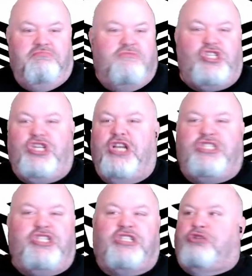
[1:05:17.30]
just,
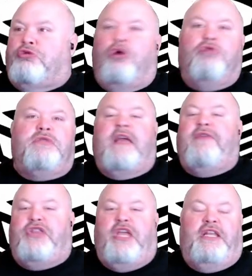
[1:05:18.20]
just throws
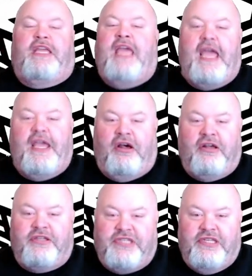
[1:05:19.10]
everything into
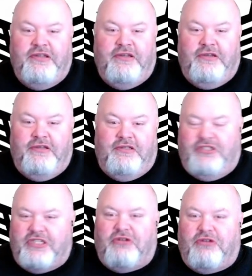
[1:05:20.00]
chaos.
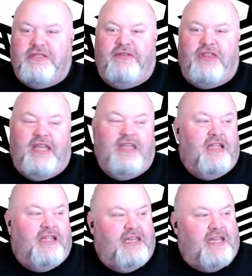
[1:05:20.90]
Just throws everything
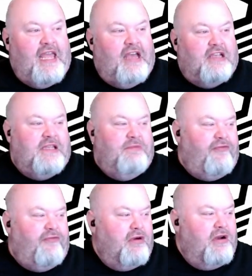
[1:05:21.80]
into chaos. And
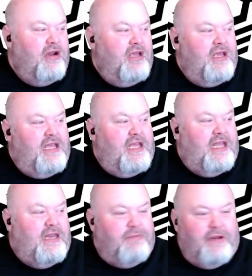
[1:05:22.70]
before
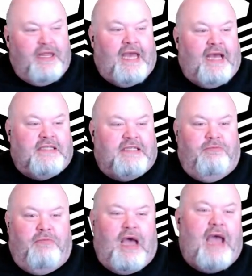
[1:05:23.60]
anybody asks,
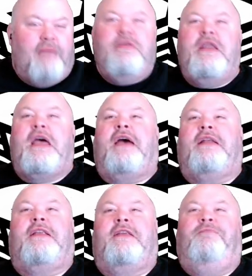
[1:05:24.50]
I'm not,
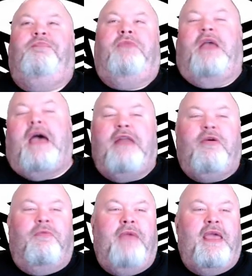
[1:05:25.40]
I
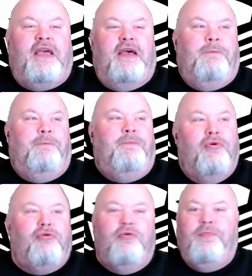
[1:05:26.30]
don't make
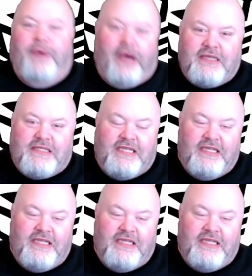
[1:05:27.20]
buku bucks.